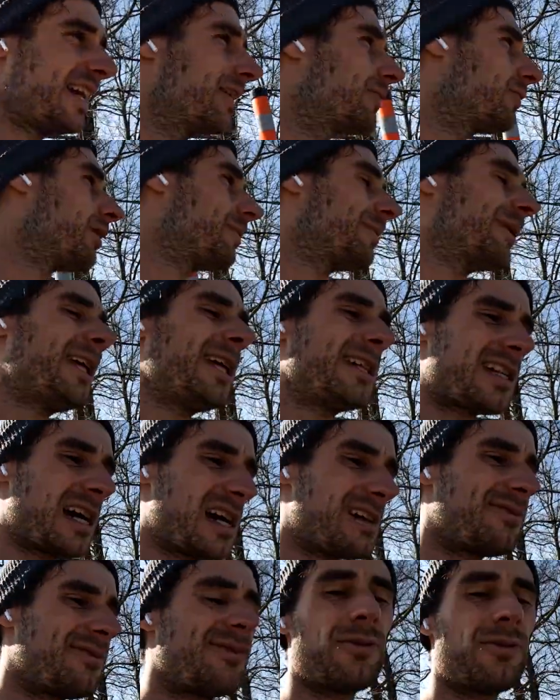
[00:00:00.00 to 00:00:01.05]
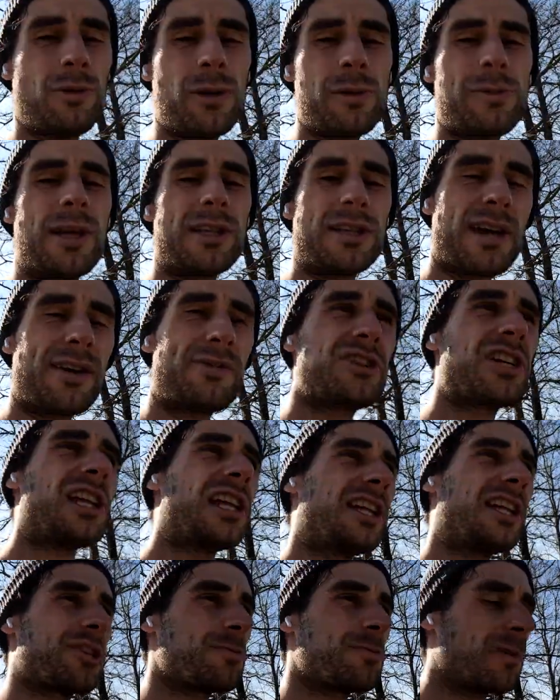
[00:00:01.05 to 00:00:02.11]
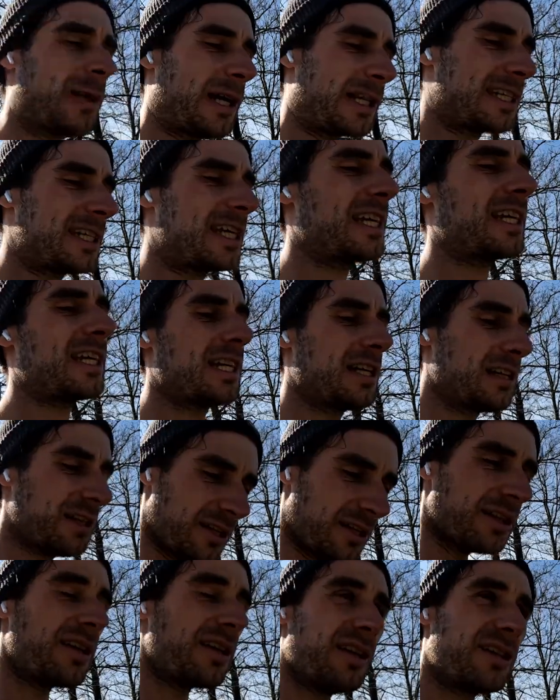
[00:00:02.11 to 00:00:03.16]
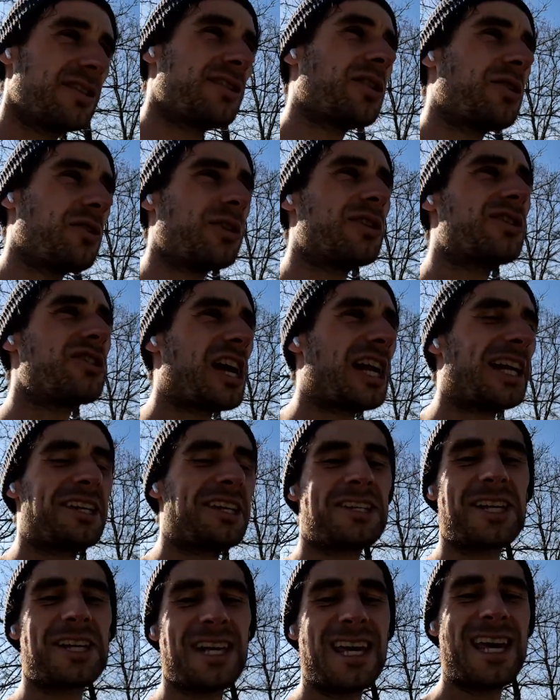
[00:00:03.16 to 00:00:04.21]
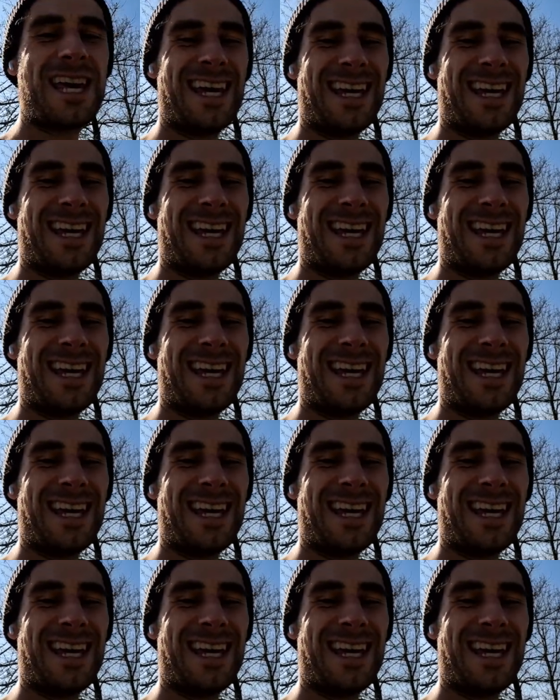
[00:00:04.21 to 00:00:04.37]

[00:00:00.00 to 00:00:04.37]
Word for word: it will be tough. It will be a tough challenge, but it's a good challenge.